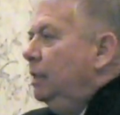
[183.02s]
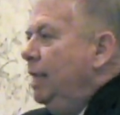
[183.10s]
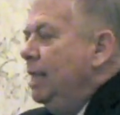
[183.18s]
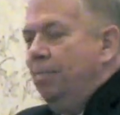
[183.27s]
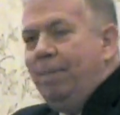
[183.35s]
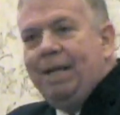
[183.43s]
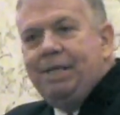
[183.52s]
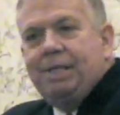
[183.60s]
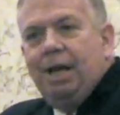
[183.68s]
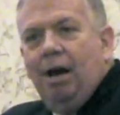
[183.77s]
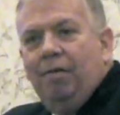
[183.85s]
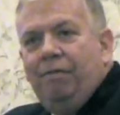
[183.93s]
in the midst
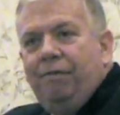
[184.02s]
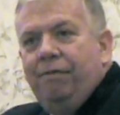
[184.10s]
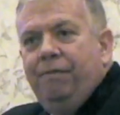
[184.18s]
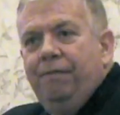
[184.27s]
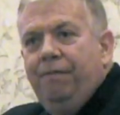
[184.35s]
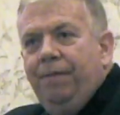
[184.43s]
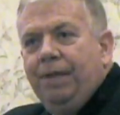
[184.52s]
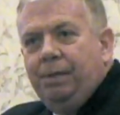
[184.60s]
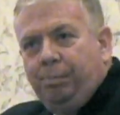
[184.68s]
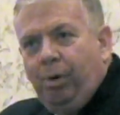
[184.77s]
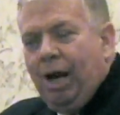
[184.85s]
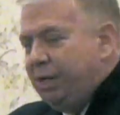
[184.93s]
of the
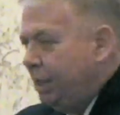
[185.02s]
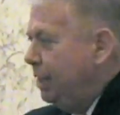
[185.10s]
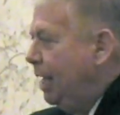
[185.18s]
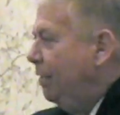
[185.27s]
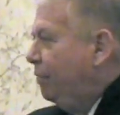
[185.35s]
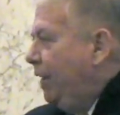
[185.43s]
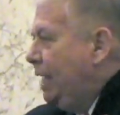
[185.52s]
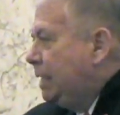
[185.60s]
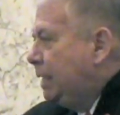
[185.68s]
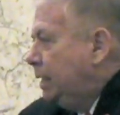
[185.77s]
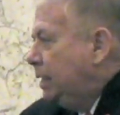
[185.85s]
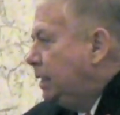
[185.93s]
depression that
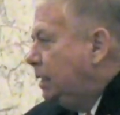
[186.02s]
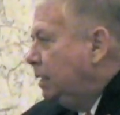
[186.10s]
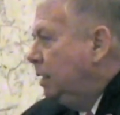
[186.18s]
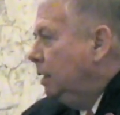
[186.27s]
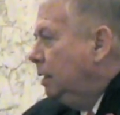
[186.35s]
faces